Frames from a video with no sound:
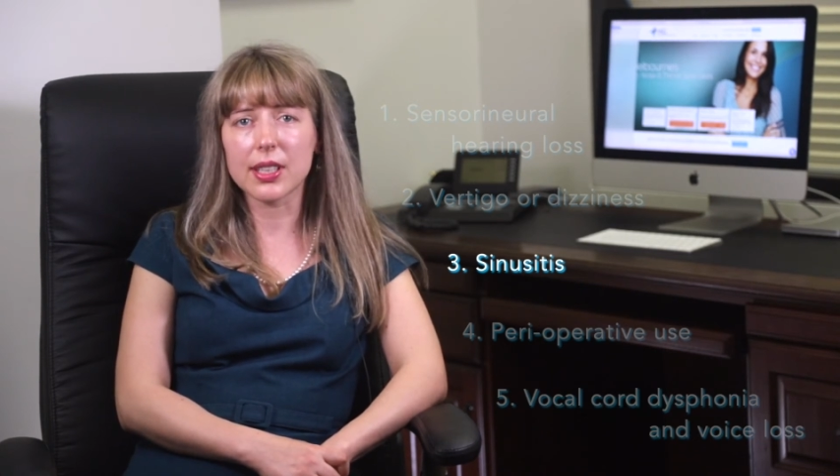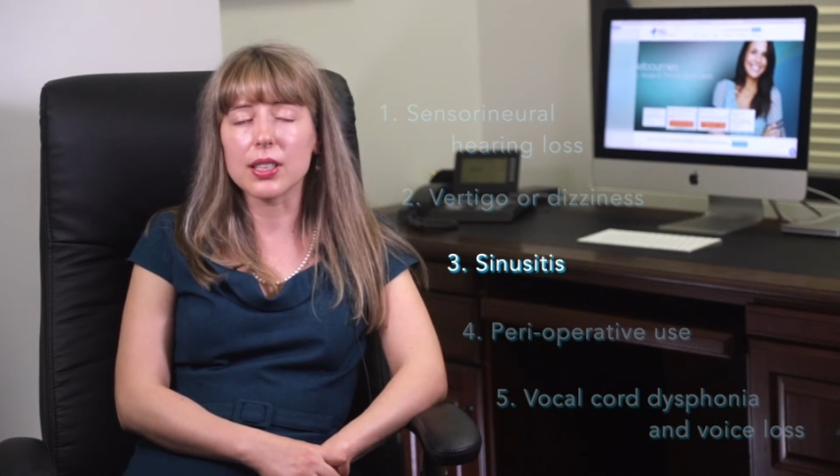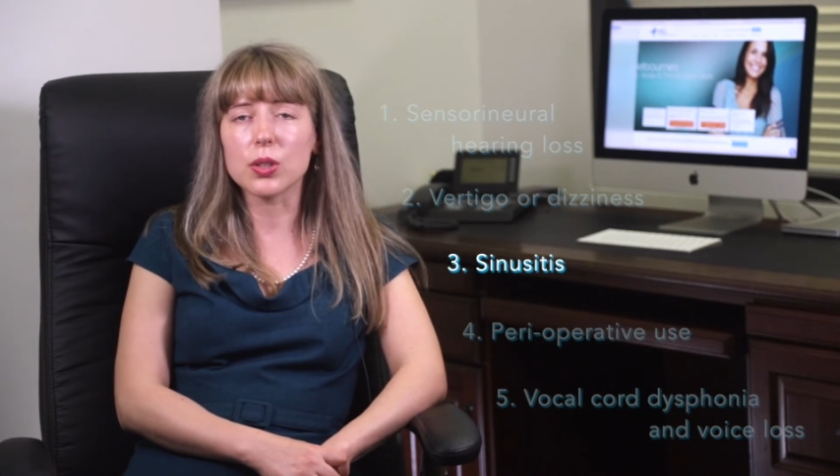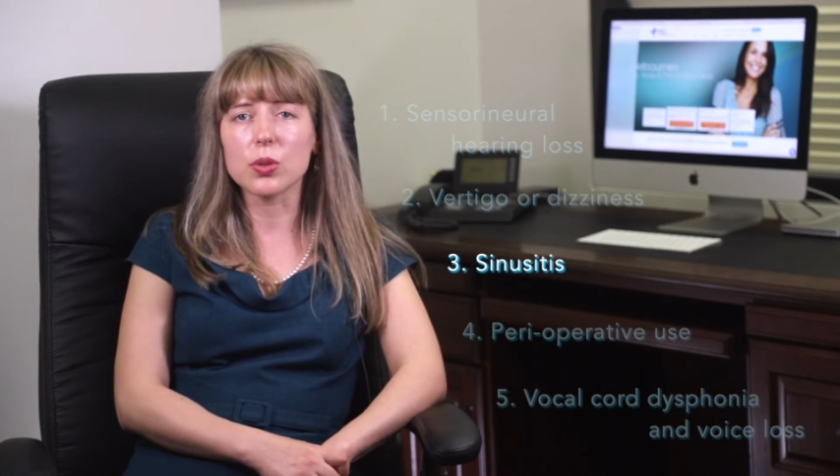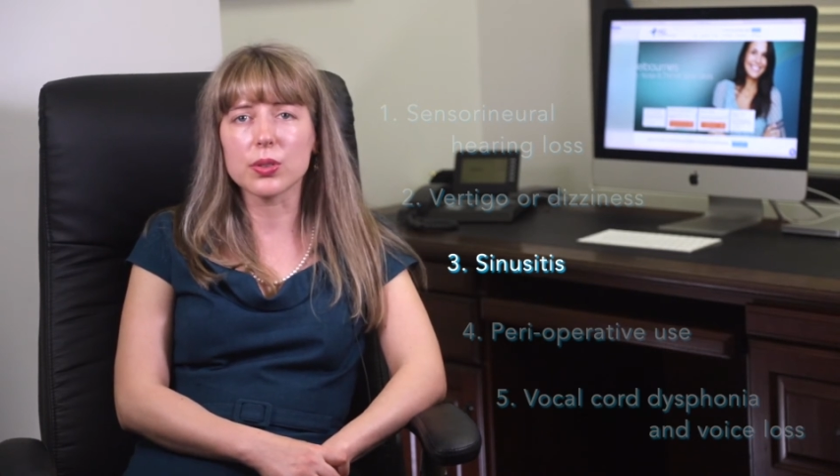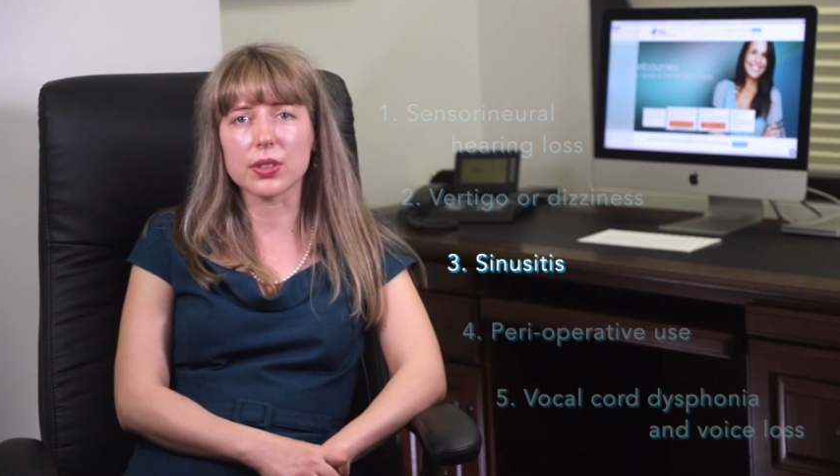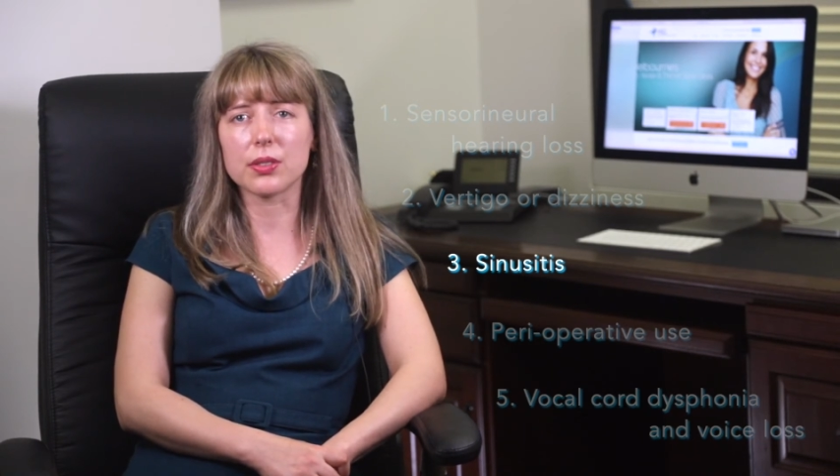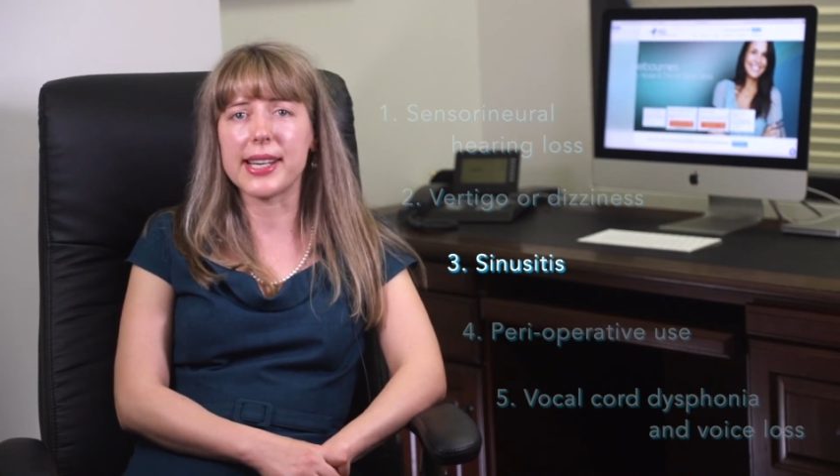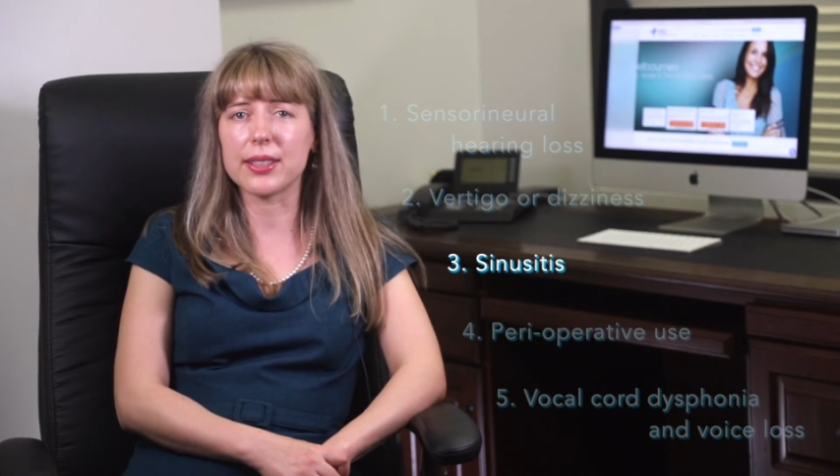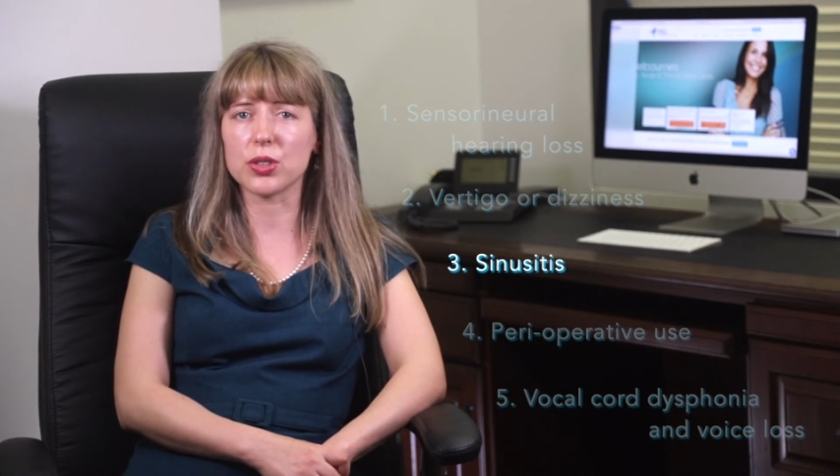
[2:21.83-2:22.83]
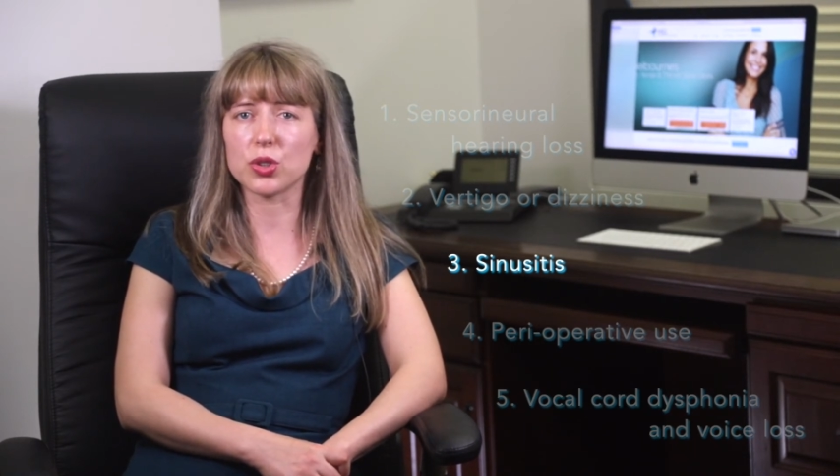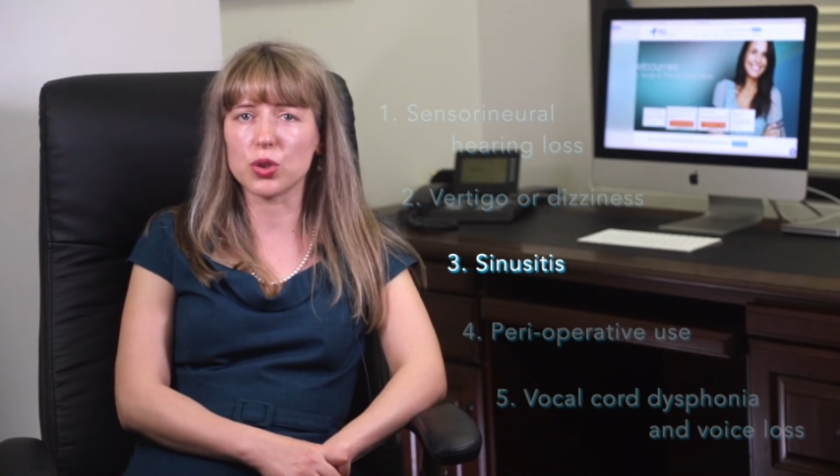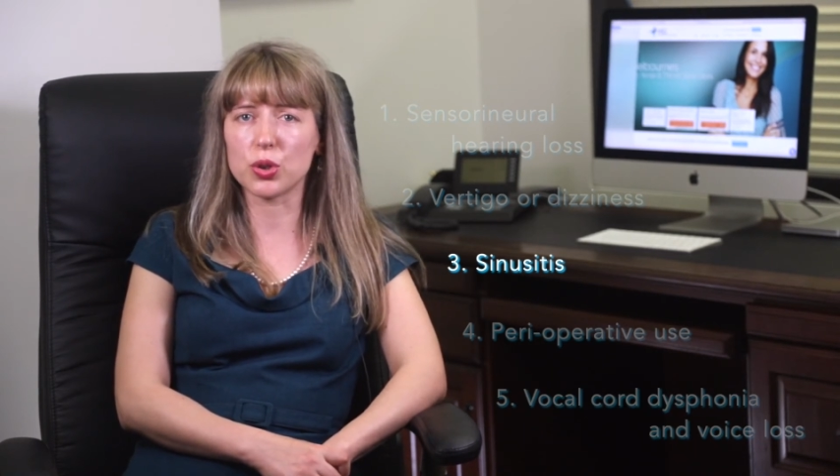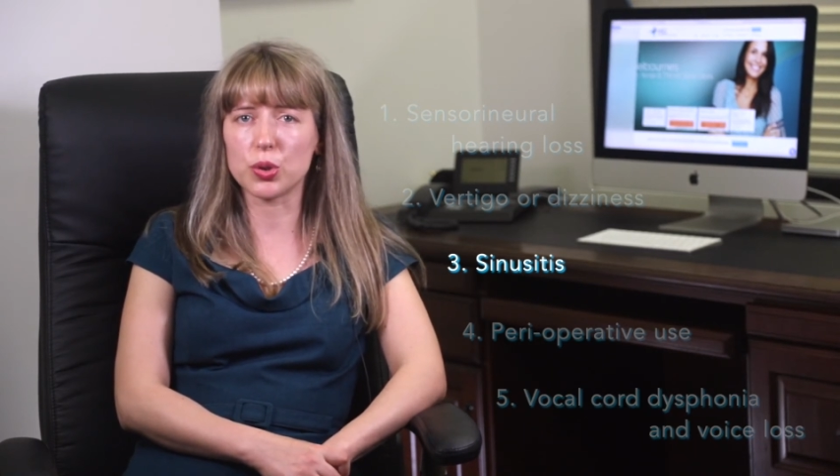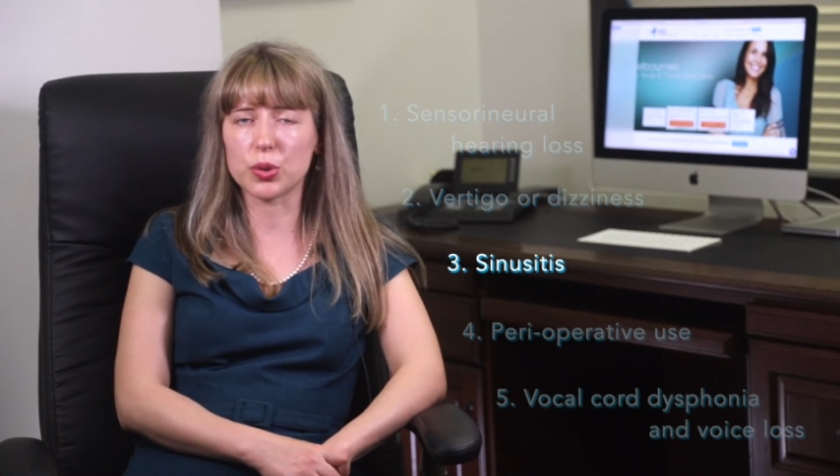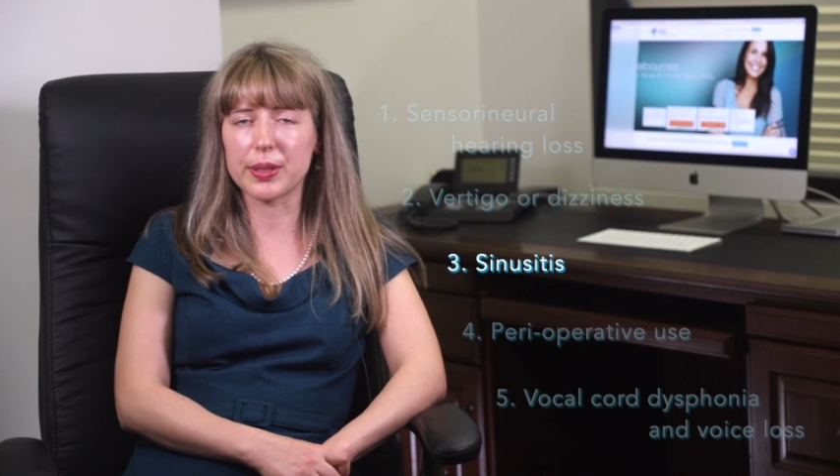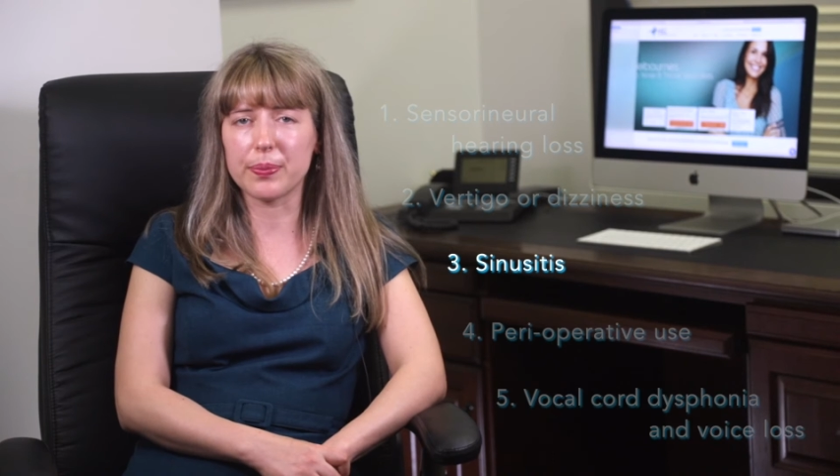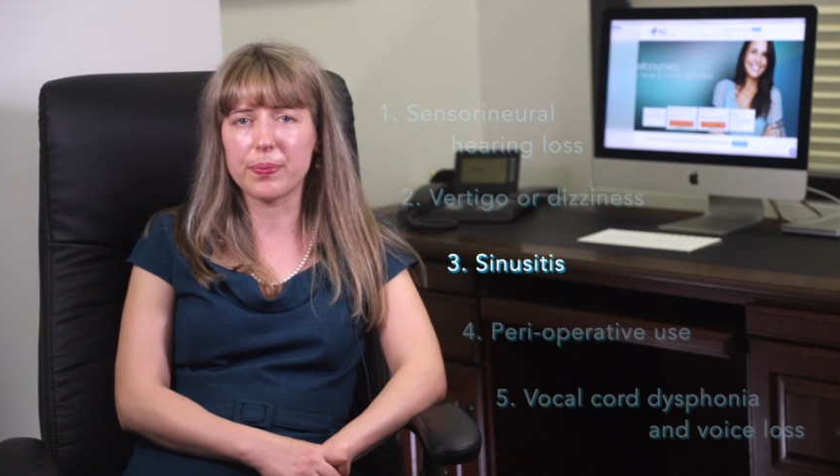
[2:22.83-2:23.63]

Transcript: and also around the surgery.